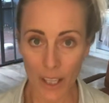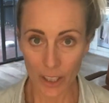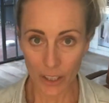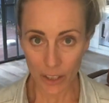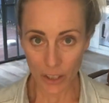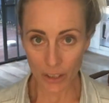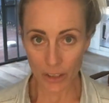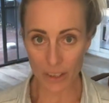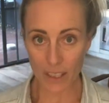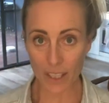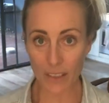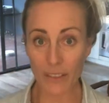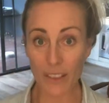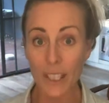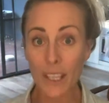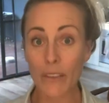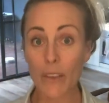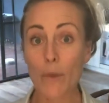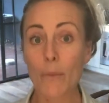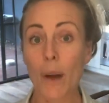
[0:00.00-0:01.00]
you can sort of
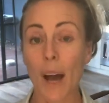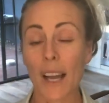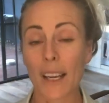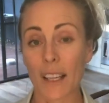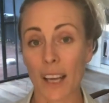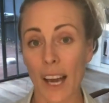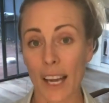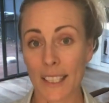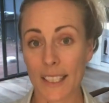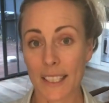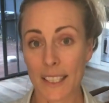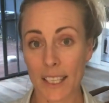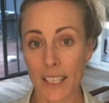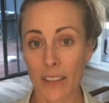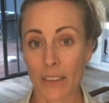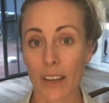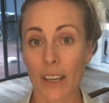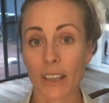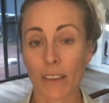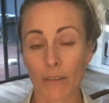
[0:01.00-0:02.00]
give them an
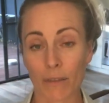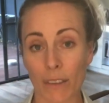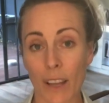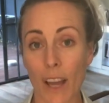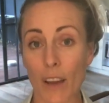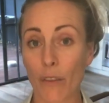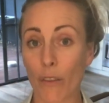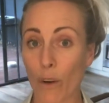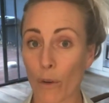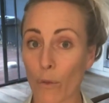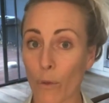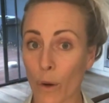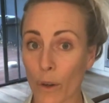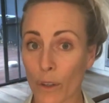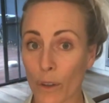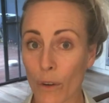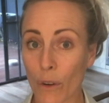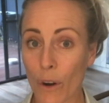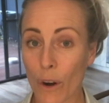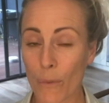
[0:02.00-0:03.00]
idea and a flavor of what
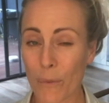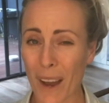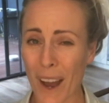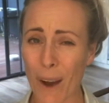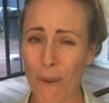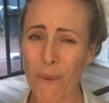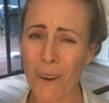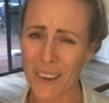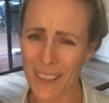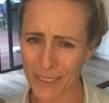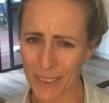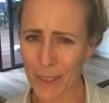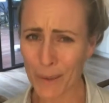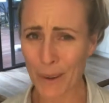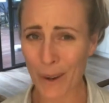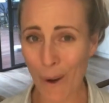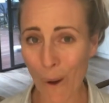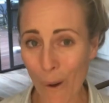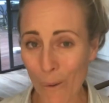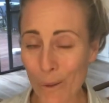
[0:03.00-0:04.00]
you're about while giving them
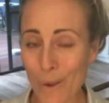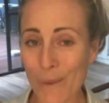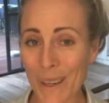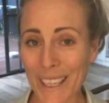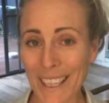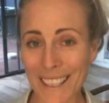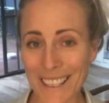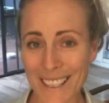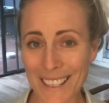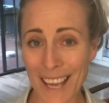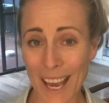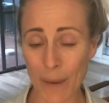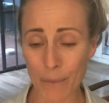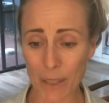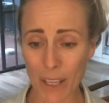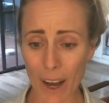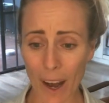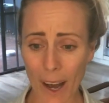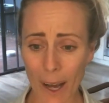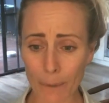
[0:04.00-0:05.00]
a compliment at the same
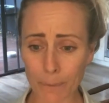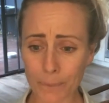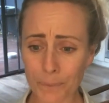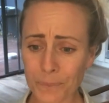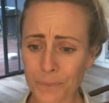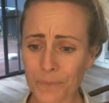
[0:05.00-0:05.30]
time.